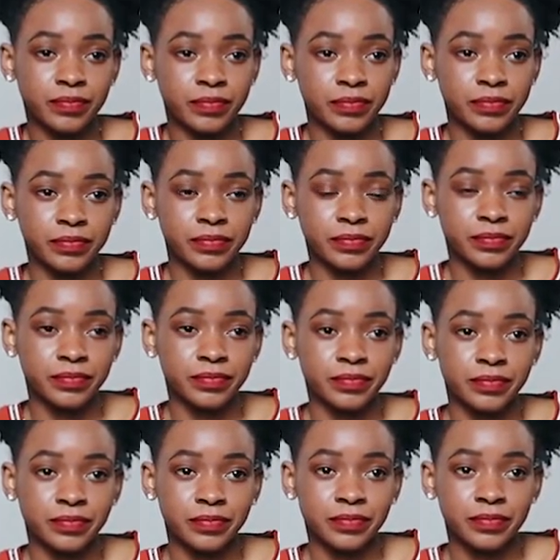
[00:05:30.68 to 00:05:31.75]

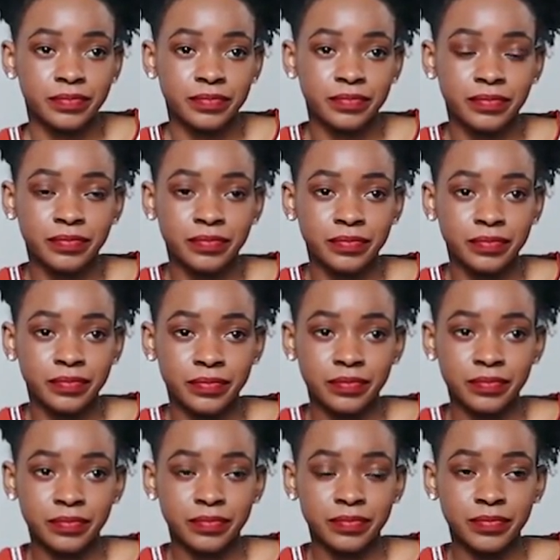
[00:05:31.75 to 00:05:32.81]

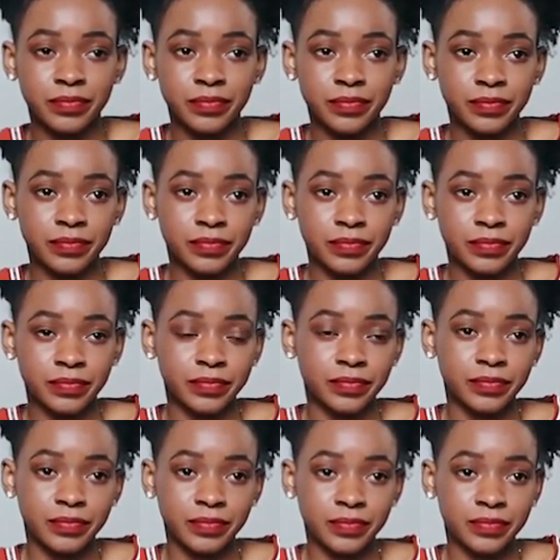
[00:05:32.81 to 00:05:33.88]

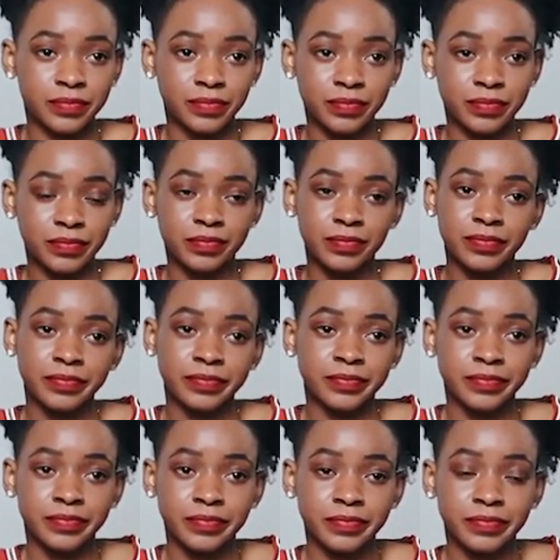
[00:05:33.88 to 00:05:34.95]

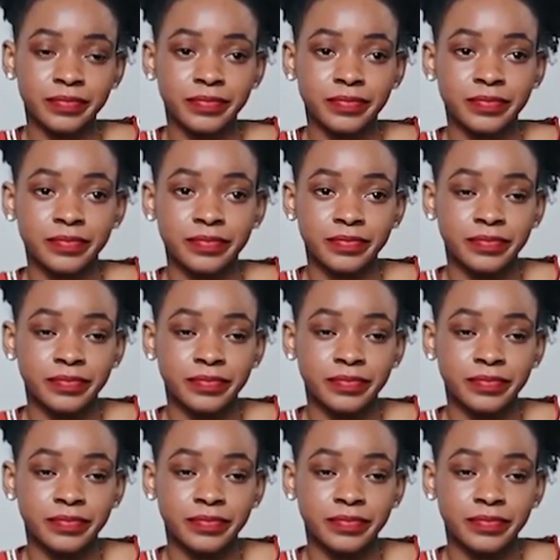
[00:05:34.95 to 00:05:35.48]
(silent)